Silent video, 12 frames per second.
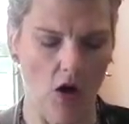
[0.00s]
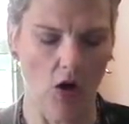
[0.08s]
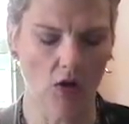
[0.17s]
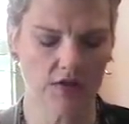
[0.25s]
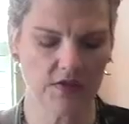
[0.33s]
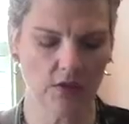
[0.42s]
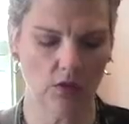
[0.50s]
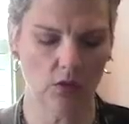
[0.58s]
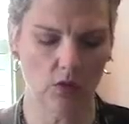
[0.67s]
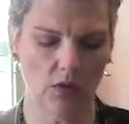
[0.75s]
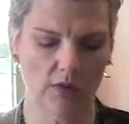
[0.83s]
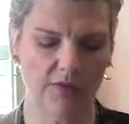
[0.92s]

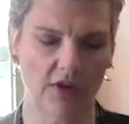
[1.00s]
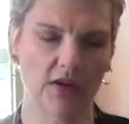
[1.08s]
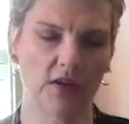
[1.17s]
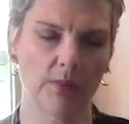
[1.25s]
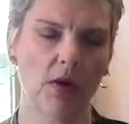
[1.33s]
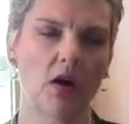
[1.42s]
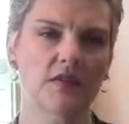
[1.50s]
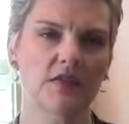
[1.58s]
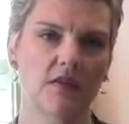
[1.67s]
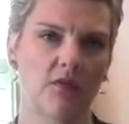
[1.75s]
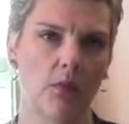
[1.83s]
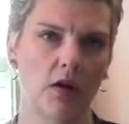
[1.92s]
Also, find a
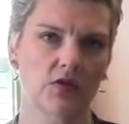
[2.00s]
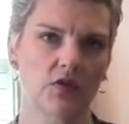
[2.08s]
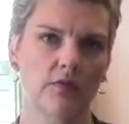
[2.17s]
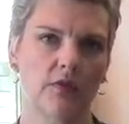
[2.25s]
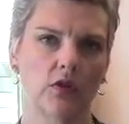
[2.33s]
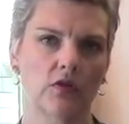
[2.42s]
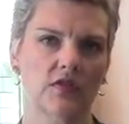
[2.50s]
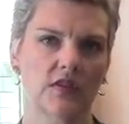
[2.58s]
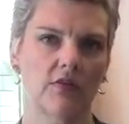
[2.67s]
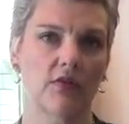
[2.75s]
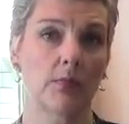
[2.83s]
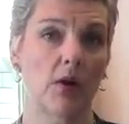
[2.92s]
positive mantra for
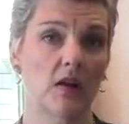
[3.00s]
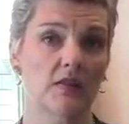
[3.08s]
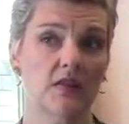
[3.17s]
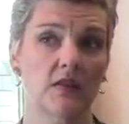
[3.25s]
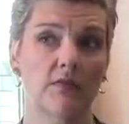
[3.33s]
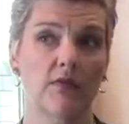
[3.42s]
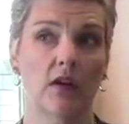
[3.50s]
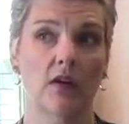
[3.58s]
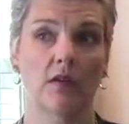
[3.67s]
yourself, a positive